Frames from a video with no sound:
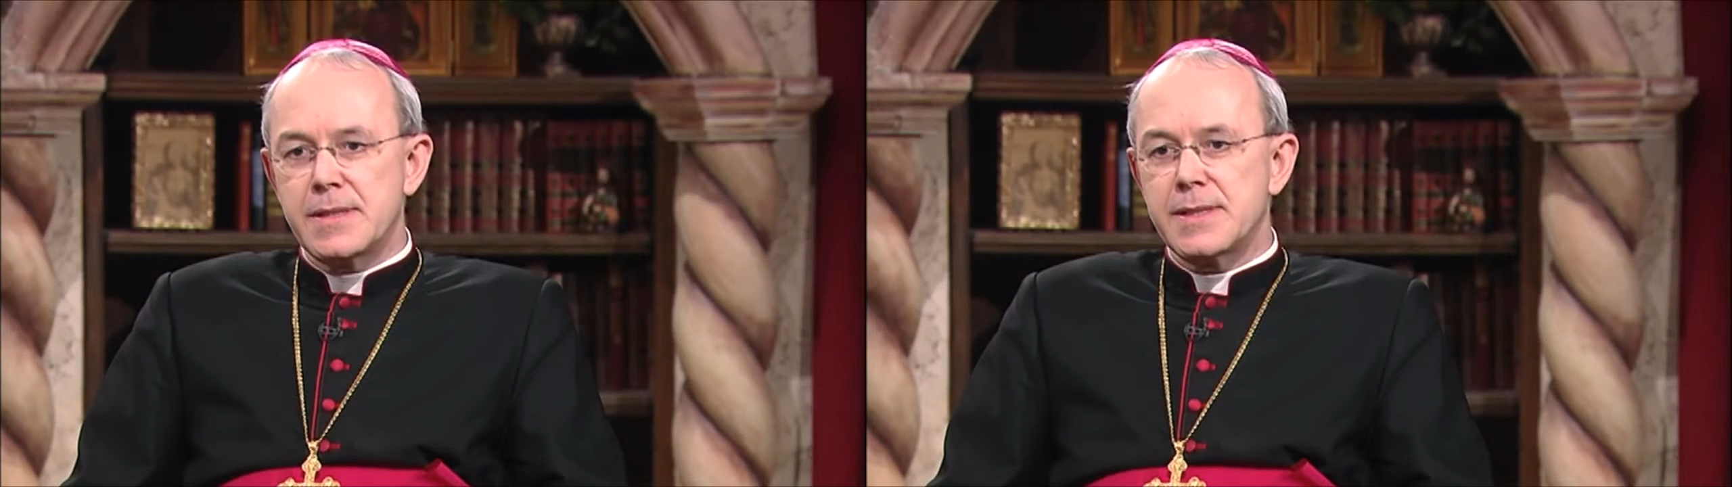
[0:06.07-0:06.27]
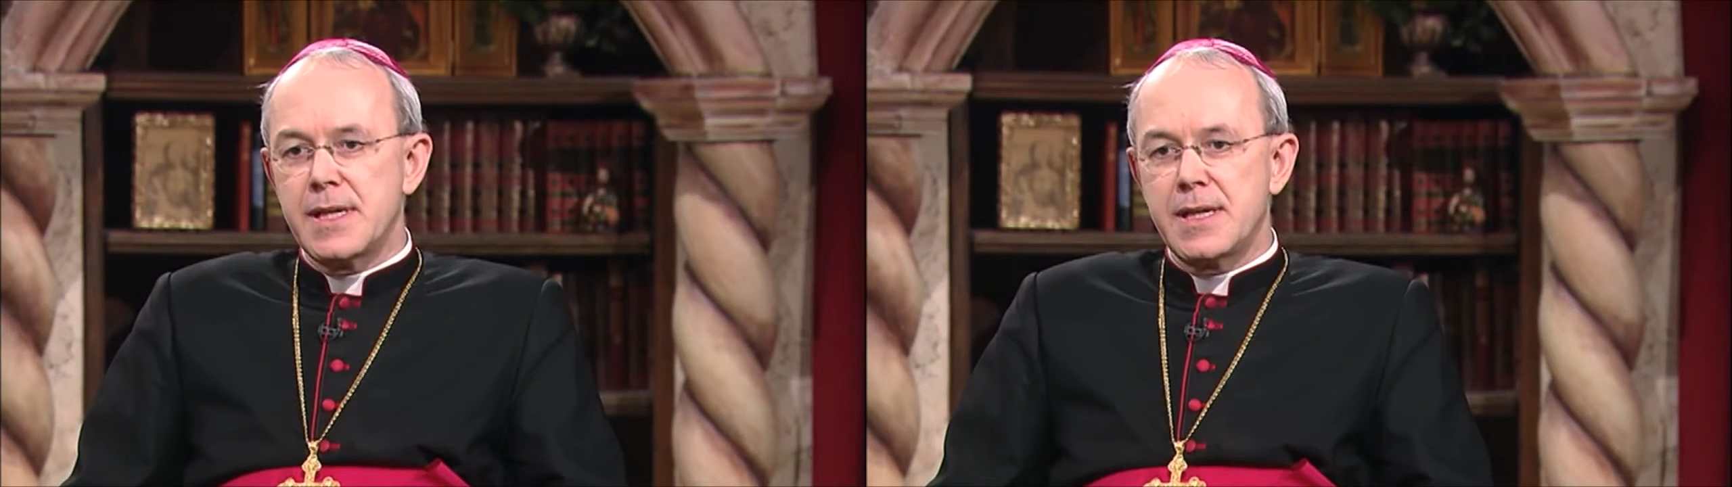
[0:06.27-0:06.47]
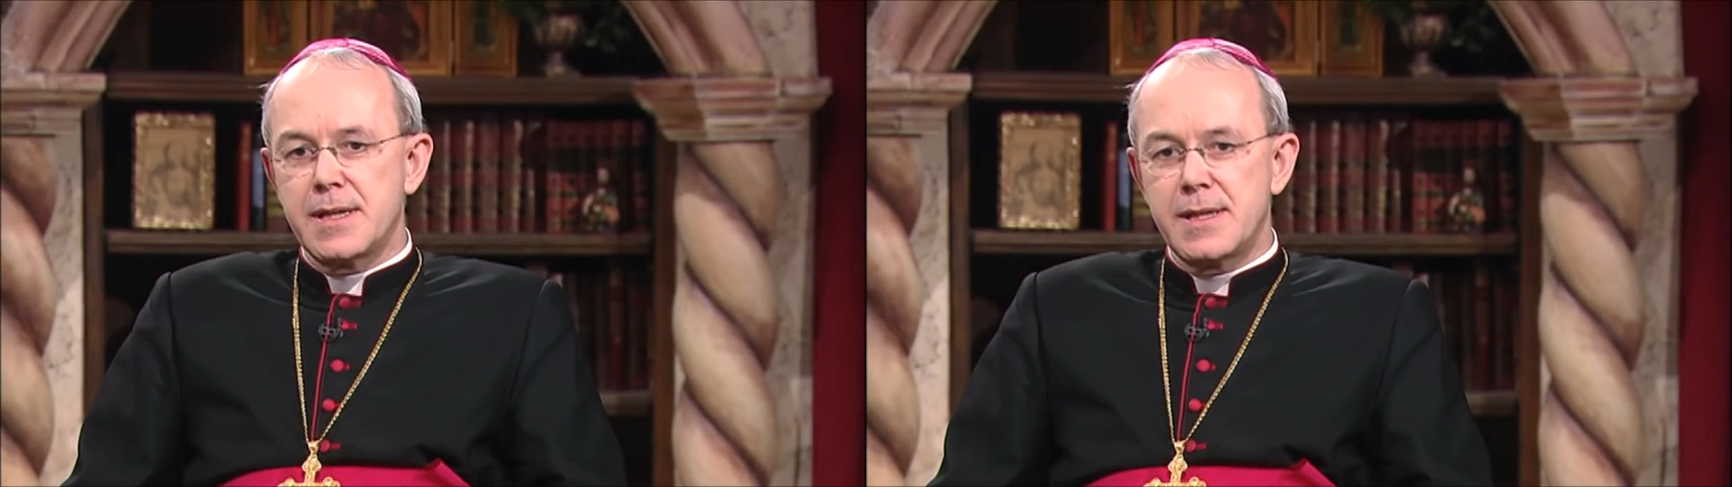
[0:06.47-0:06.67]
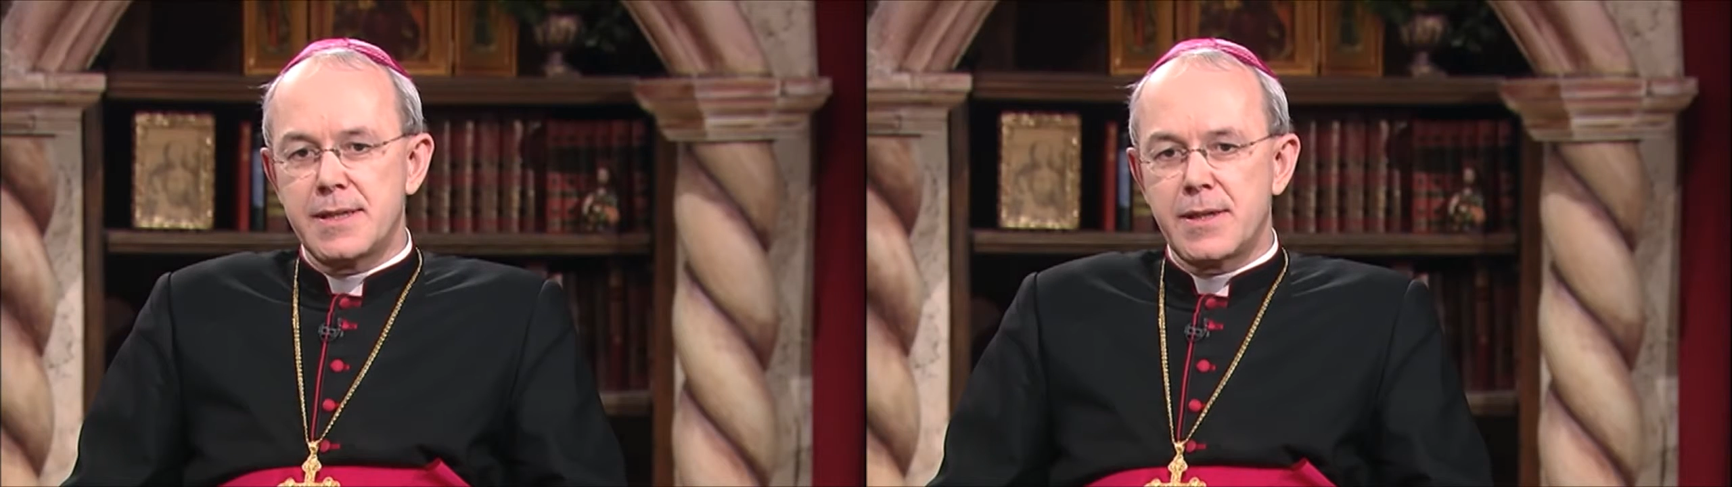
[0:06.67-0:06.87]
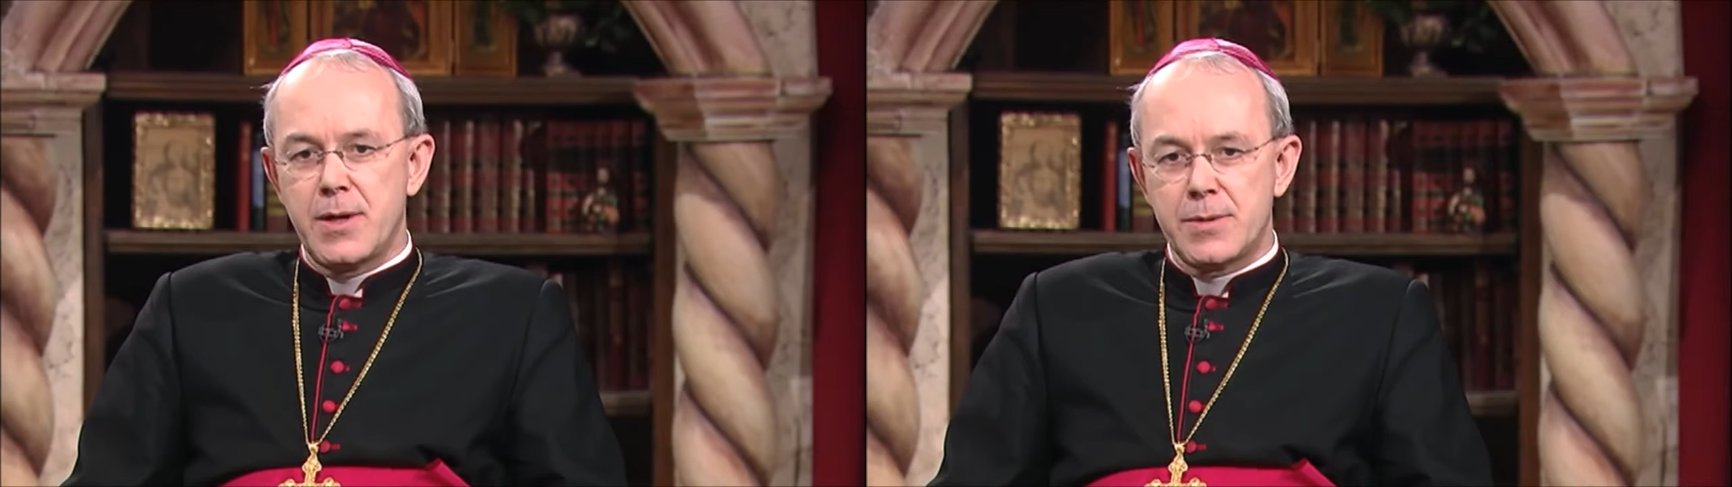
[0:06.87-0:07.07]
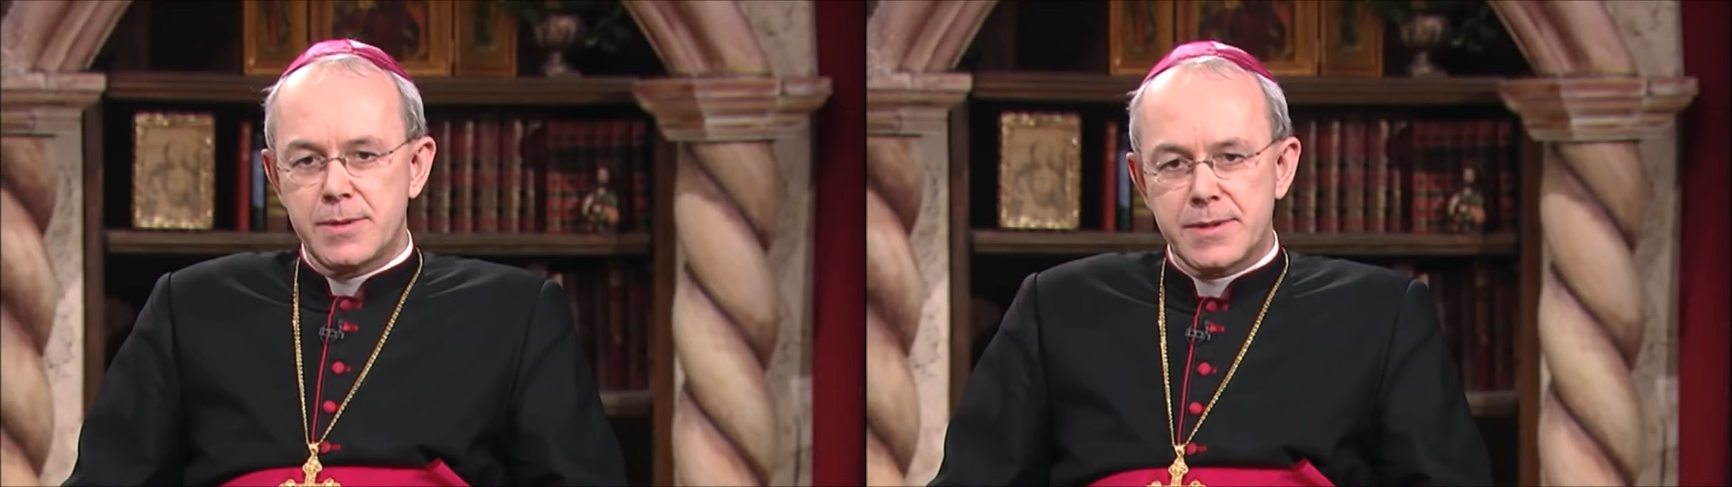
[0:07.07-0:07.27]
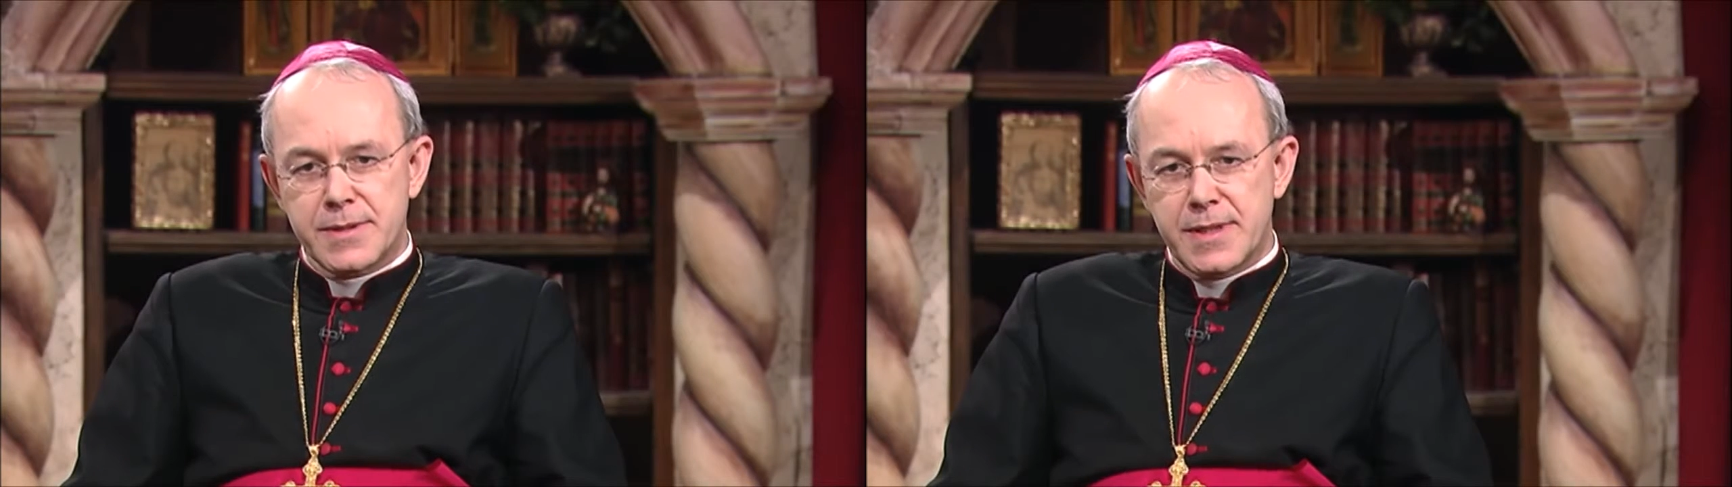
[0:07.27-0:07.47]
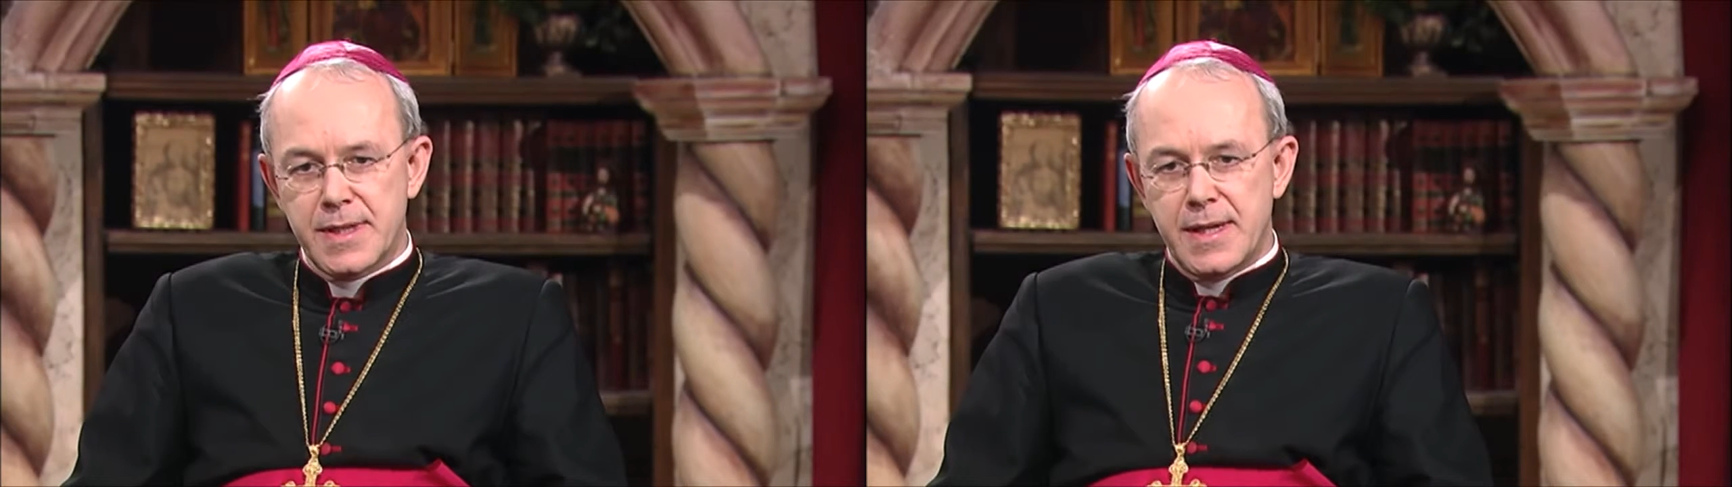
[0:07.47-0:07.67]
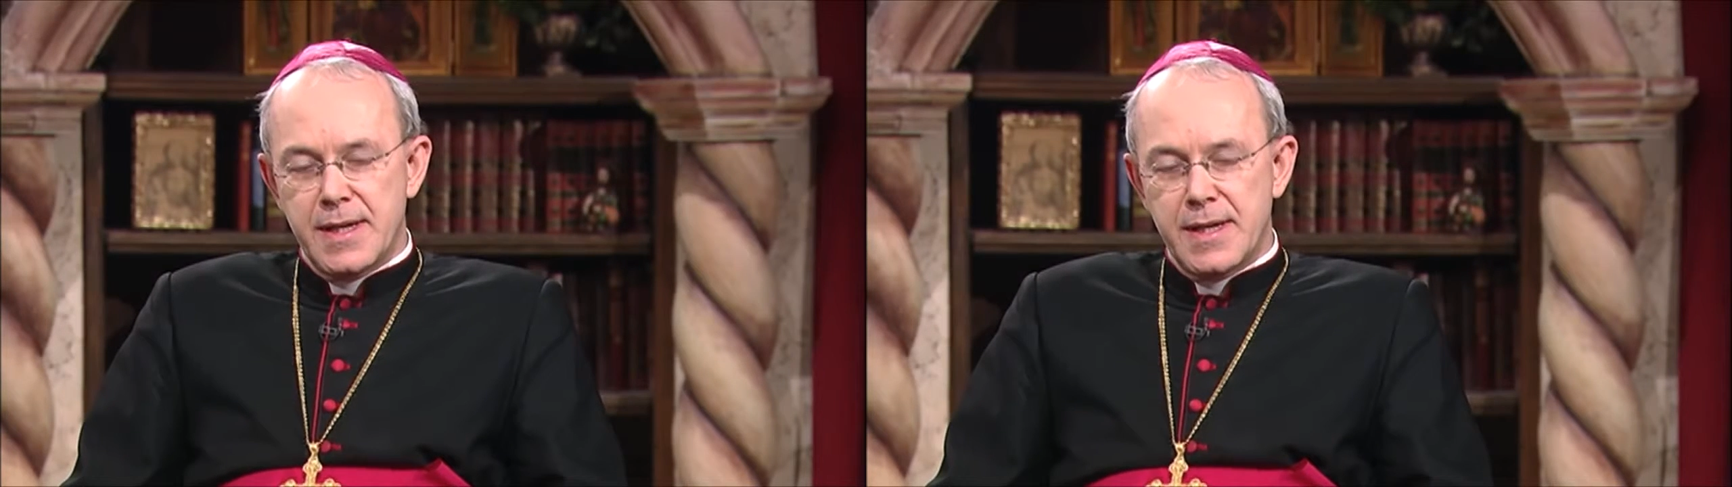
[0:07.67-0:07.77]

the sacred host,